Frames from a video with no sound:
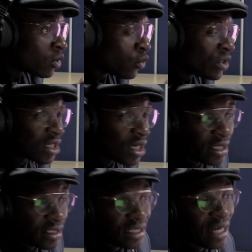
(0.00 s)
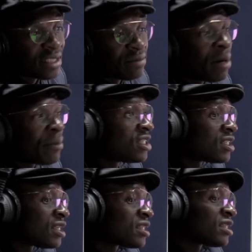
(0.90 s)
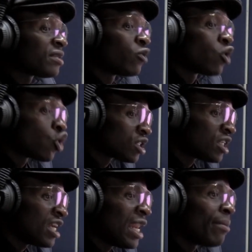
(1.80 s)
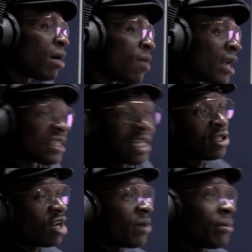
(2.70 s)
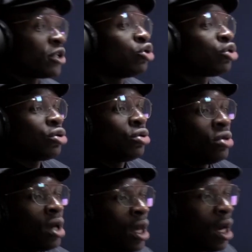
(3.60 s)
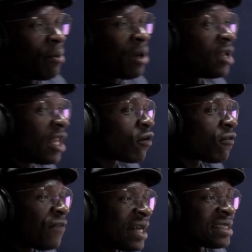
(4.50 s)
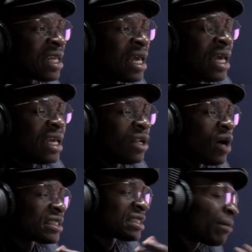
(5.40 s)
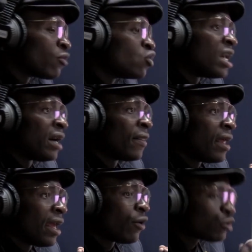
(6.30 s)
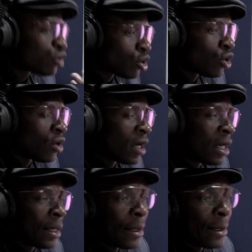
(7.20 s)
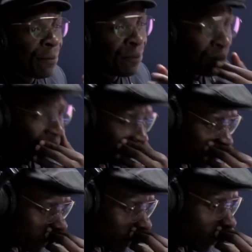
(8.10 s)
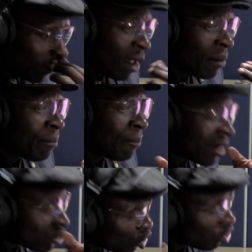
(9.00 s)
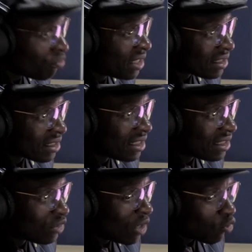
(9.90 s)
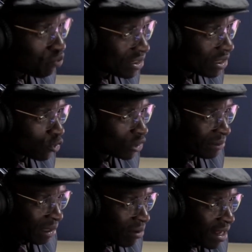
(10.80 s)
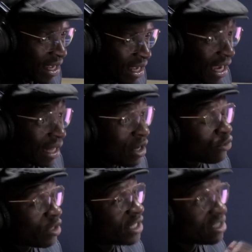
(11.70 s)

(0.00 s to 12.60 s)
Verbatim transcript: which uh, stars Mama Jesus Simongoshi Nemamwe I think I've about due to uh, maybe lack of funds, you know, Asata Buddha. And also um social media skits Daru Pisa kuno Zimbabwe and ndatora